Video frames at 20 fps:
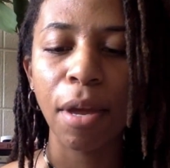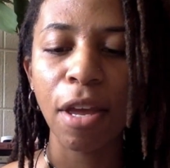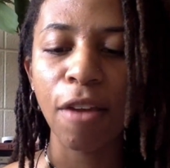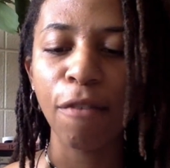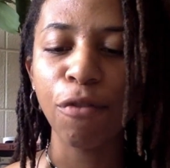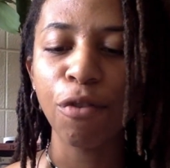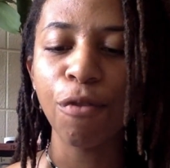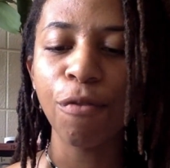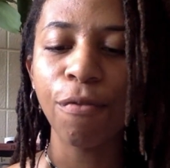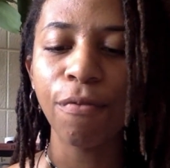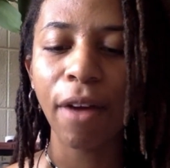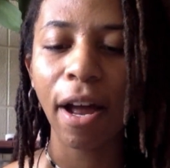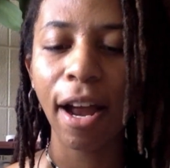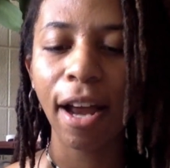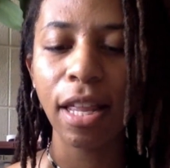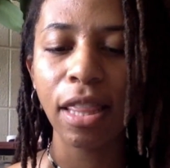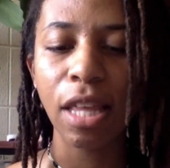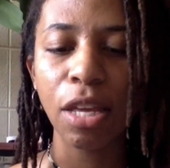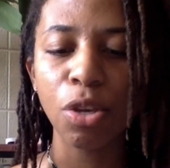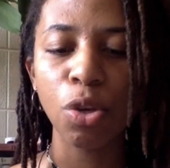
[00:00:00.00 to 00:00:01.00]
if you
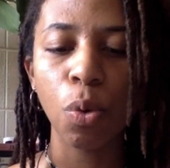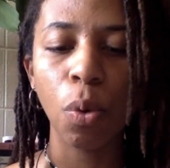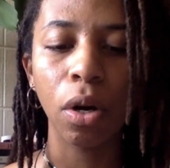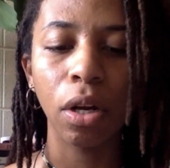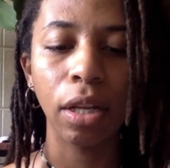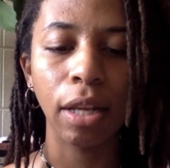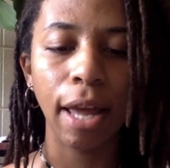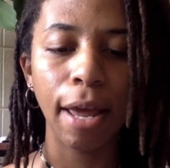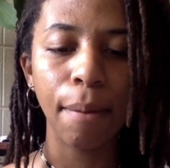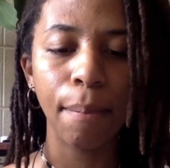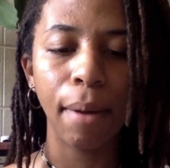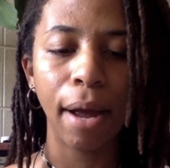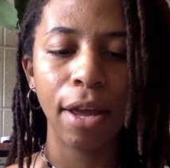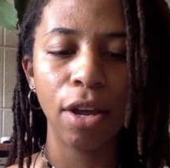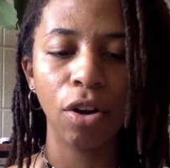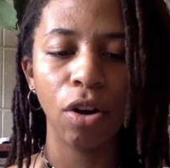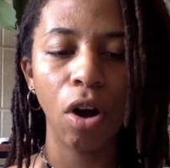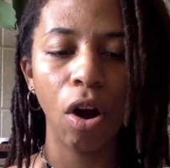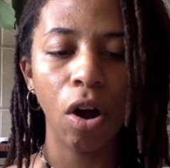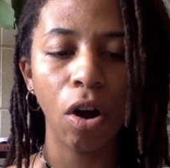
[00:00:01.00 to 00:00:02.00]
find that you are led by
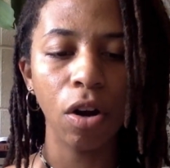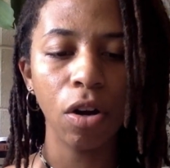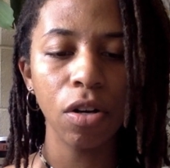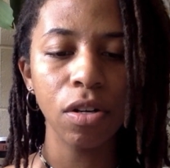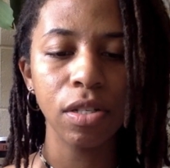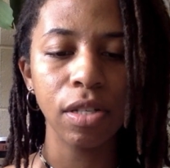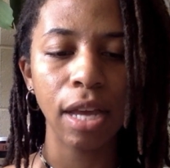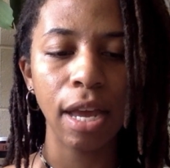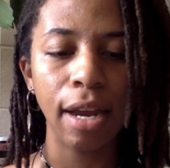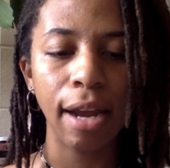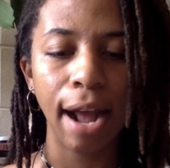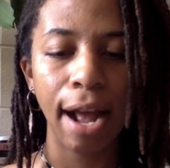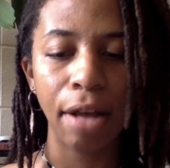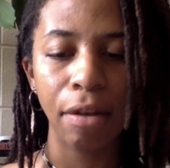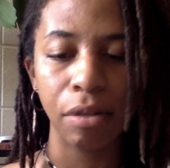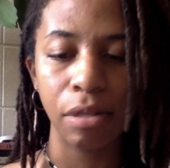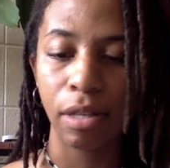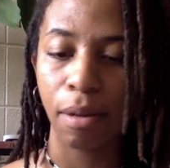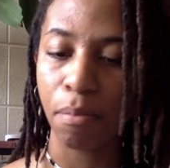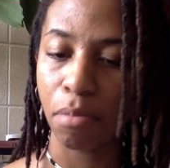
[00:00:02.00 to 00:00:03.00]
your heart and how
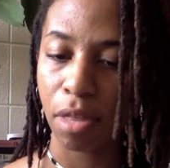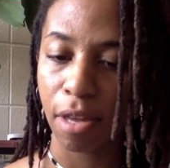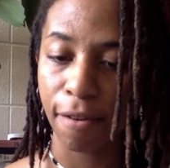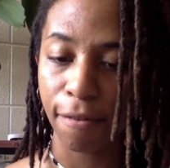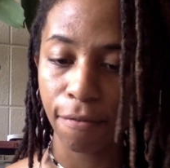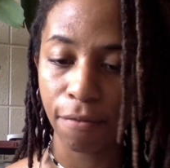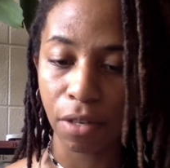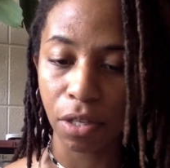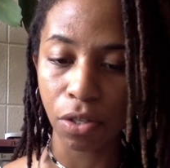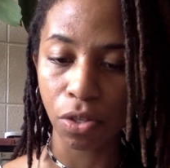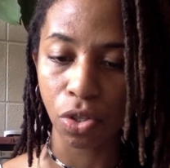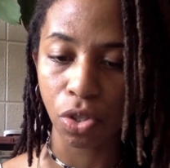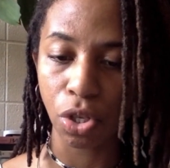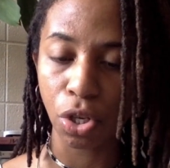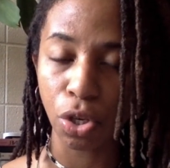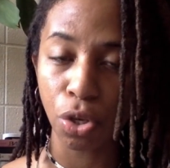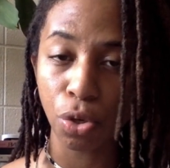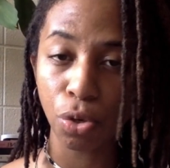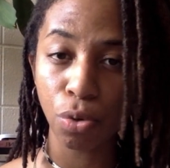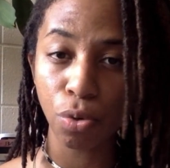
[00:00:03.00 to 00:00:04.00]
something feels to
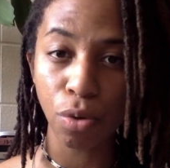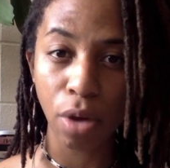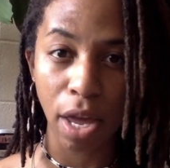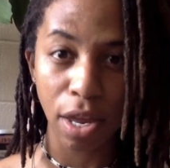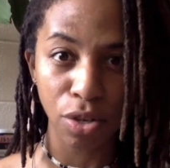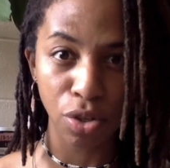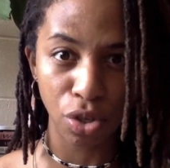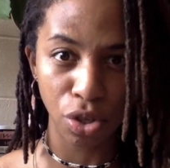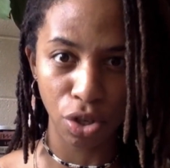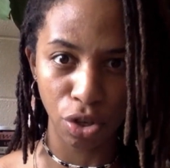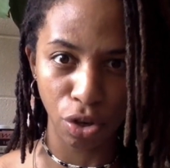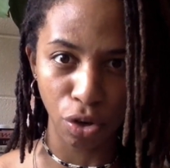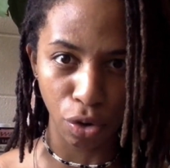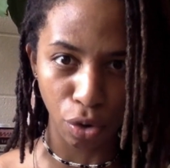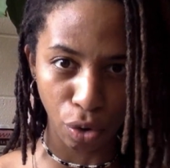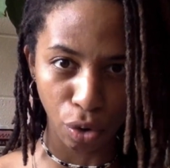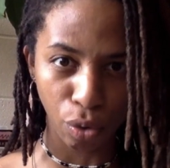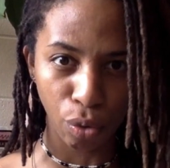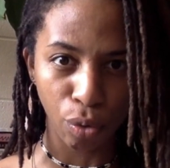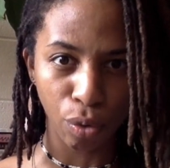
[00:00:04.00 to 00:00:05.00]
you and to your
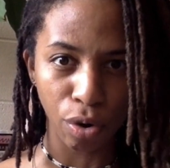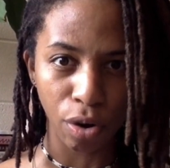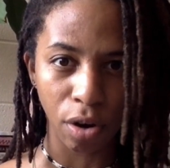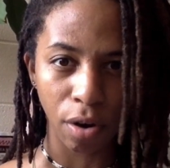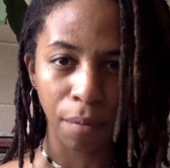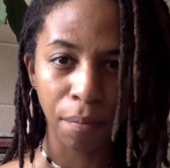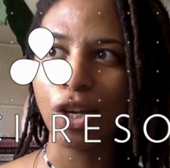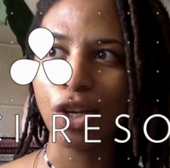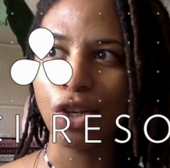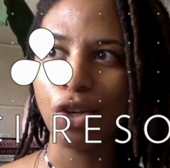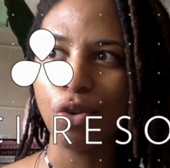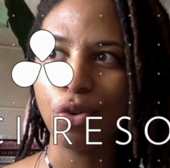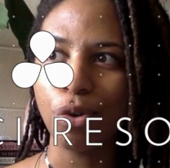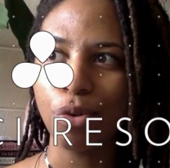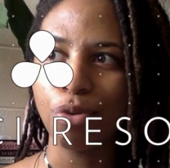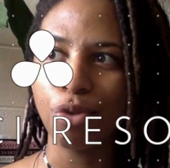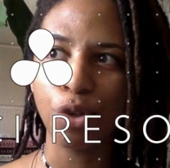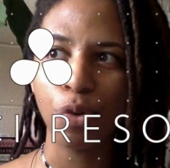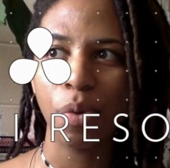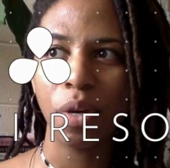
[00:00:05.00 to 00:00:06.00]
core, you don't
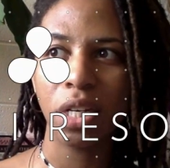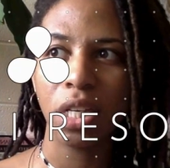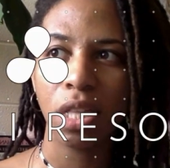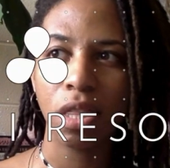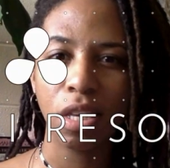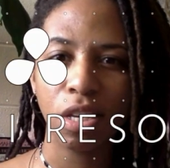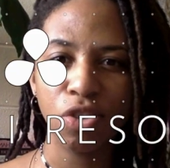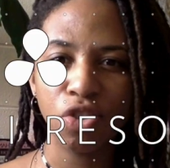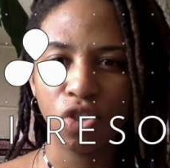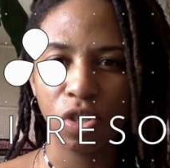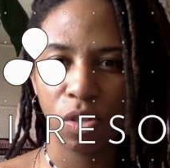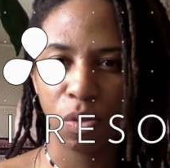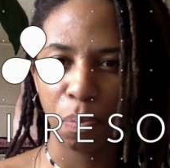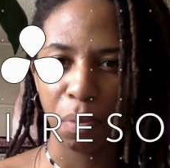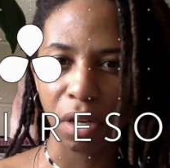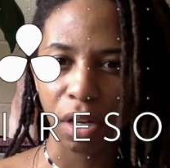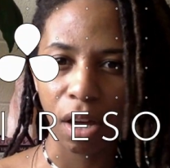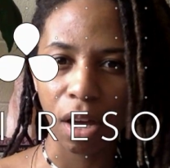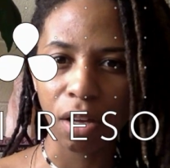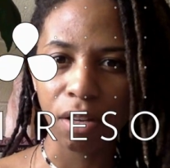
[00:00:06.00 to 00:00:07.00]
do anything just
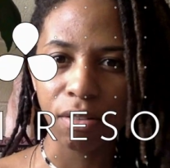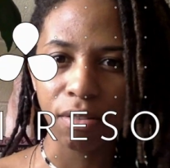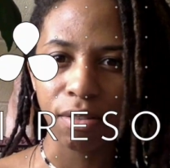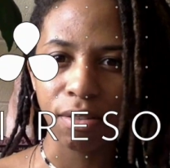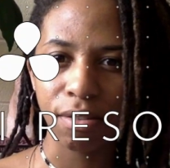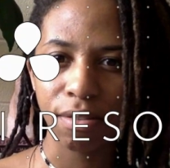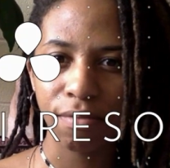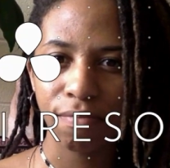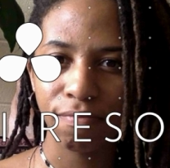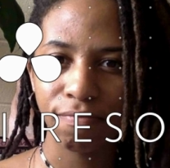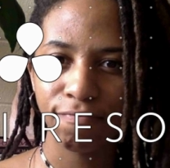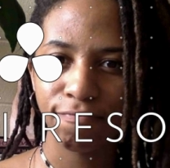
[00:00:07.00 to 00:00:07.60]
because.